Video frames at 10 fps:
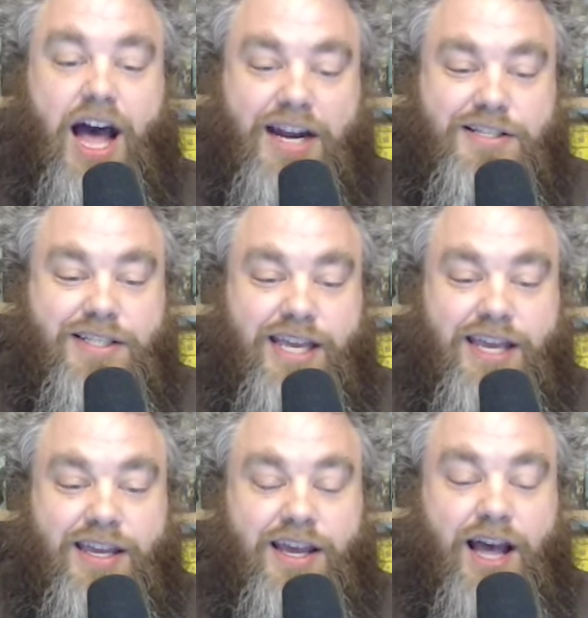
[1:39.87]

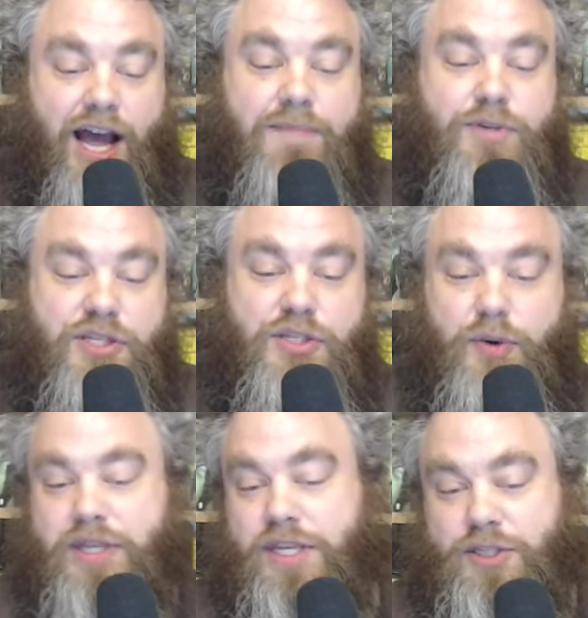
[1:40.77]
Honestly, I'm just
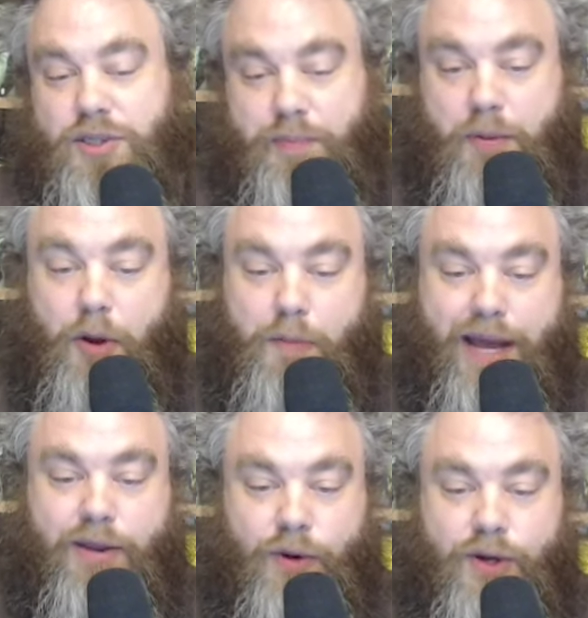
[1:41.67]
doing this to promote
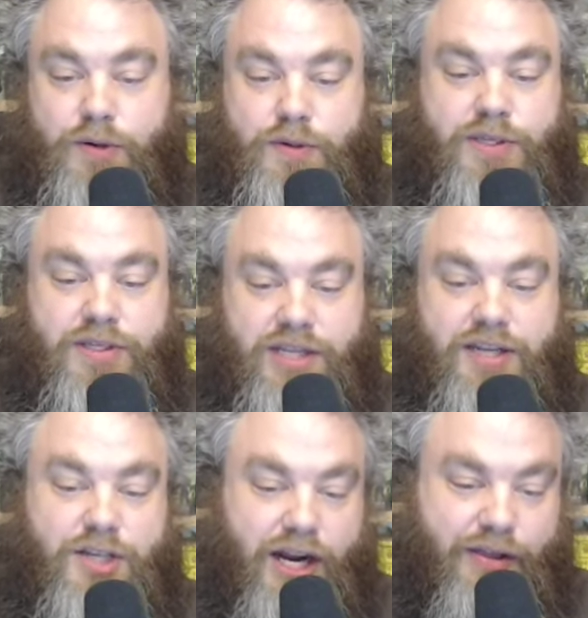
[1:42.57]
my cruise, said
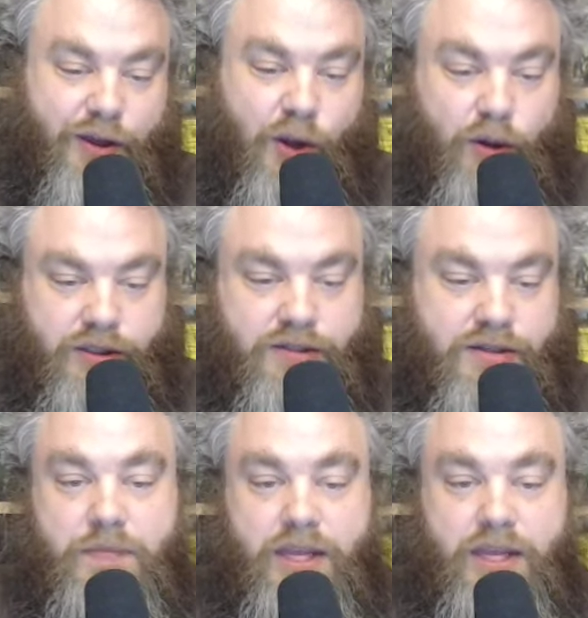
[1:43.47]
Jonathan Coulton.